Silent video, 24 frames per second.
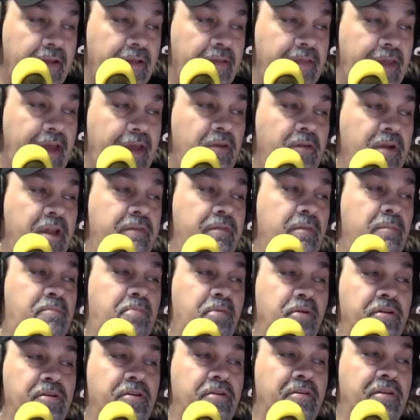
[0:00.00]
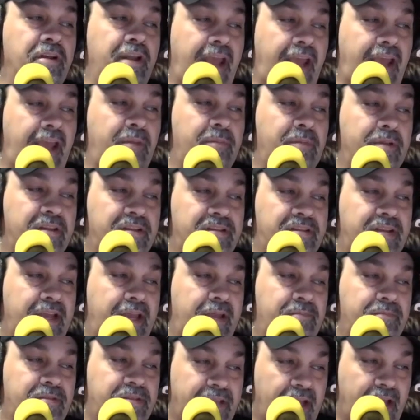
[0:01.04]
They don't even put your name in the
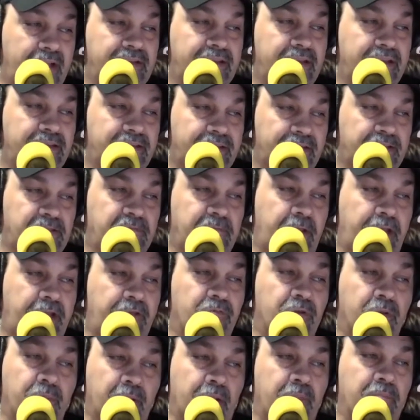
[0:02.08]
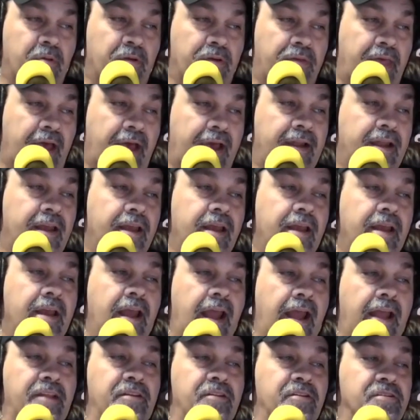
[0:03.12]
same sentence as me. Remember that.
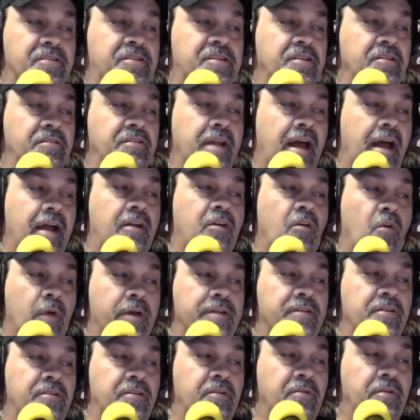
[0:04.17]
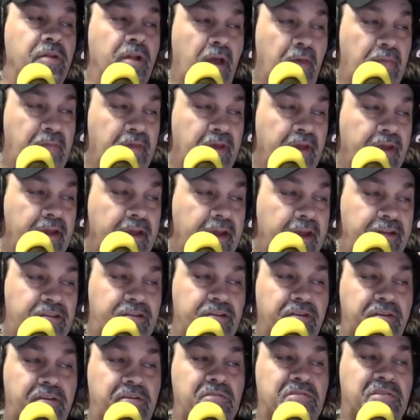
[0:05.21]
And you're still not going to do nothing. It
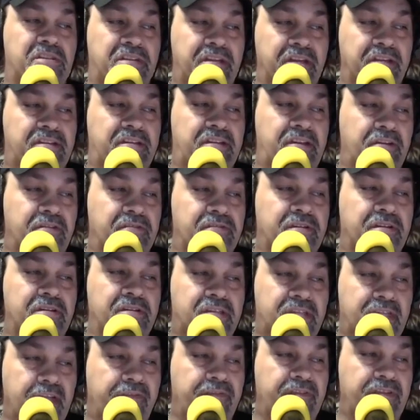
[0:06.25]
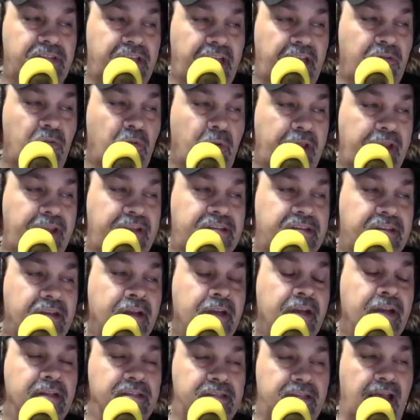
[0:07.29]
took you six years and seventeen weeks
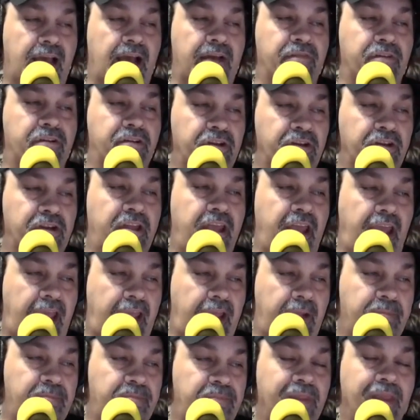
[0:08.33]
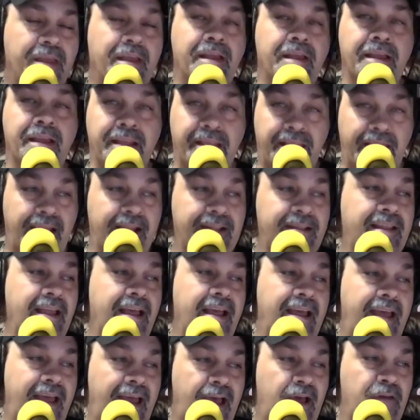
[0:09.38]
to have a good game. Get the
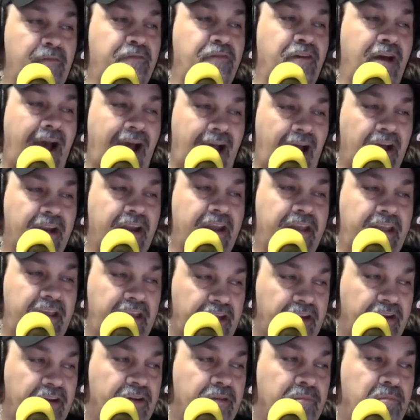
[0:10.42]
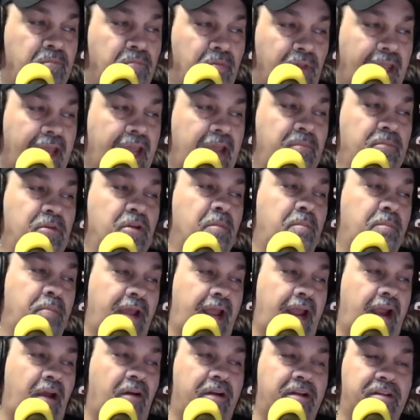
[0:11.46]
F out of here. Blame your
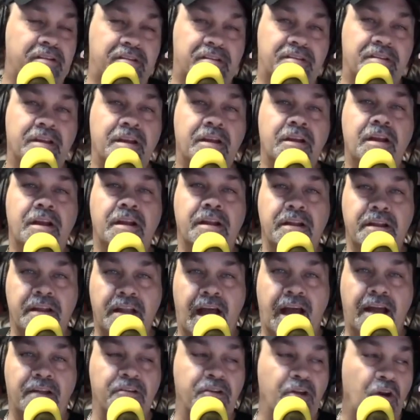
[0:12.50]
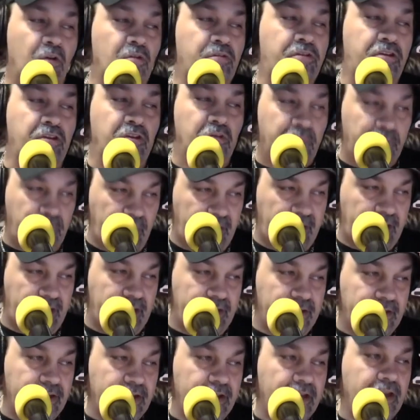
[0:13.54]
parents, not no Q
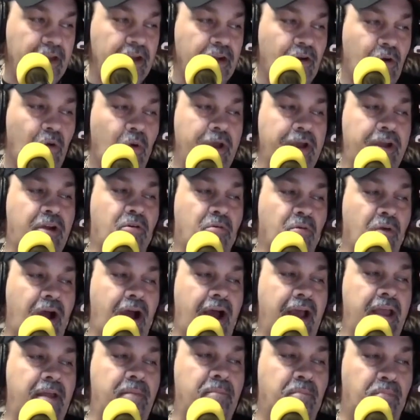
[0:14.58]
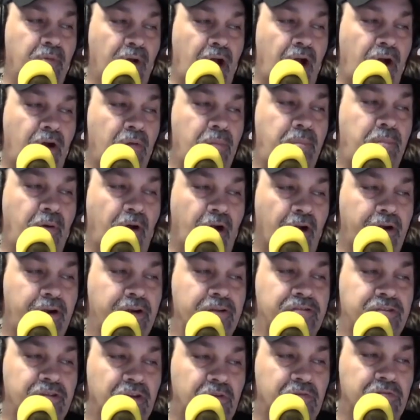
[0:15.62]
B. Quit crying, bro,
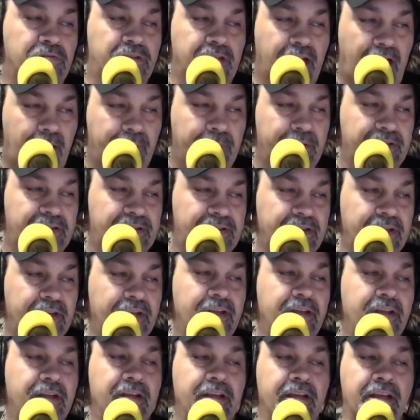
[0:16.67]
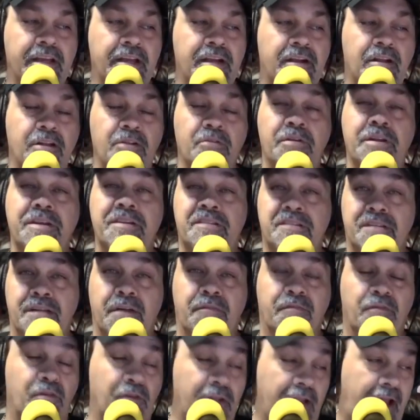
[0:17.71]
Parker told Thomas, including
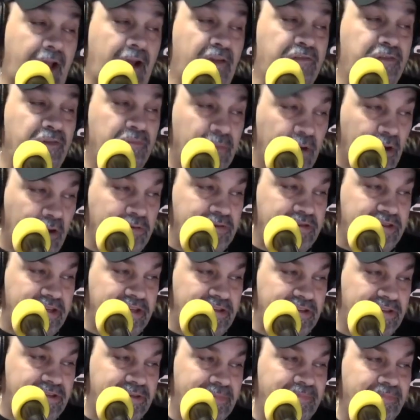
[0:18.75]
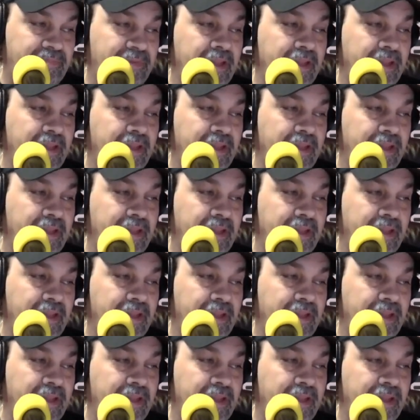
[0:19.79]
several laugh emojis.